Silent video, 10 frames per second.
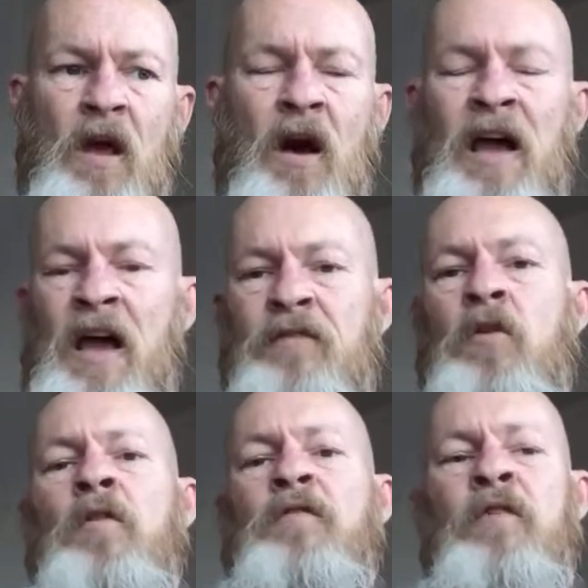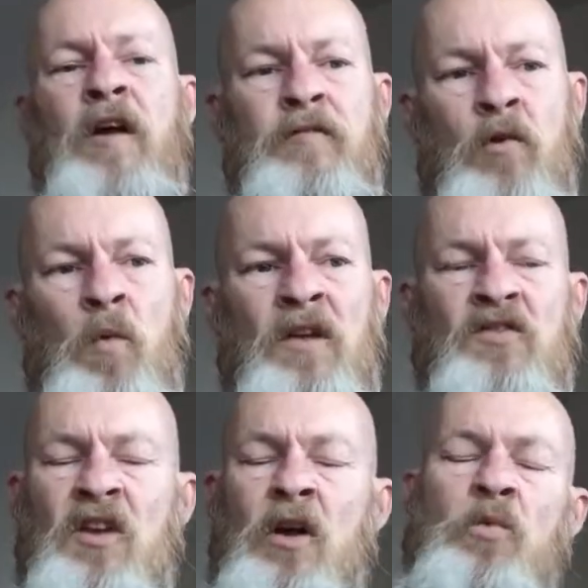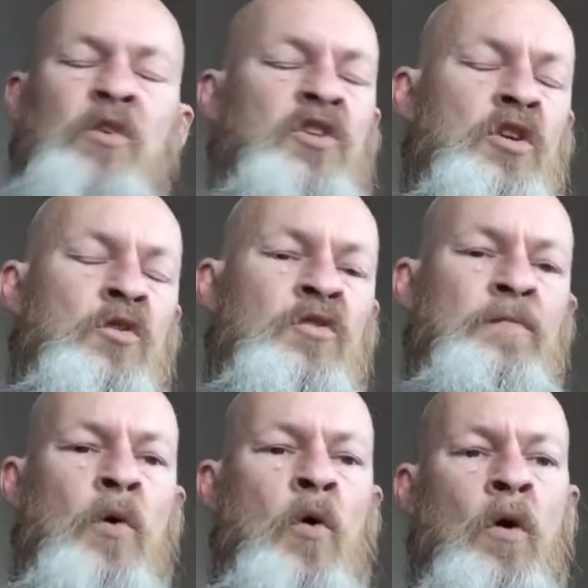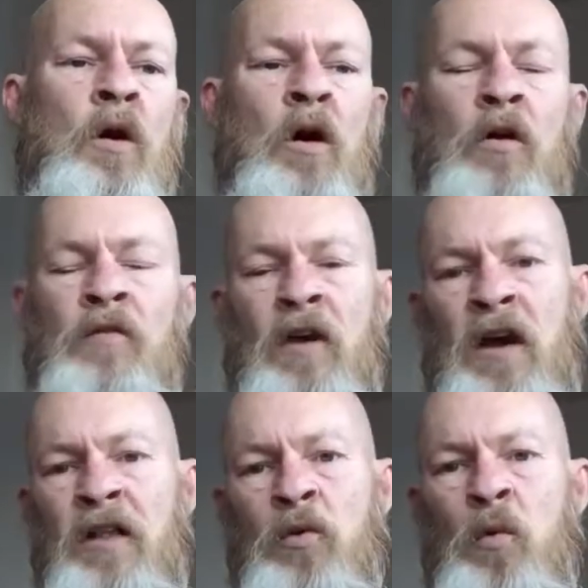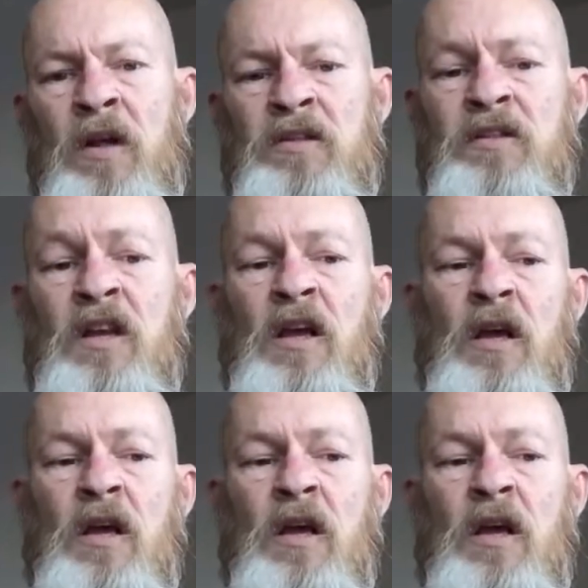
I have got favourite ones that I would use more over other ones.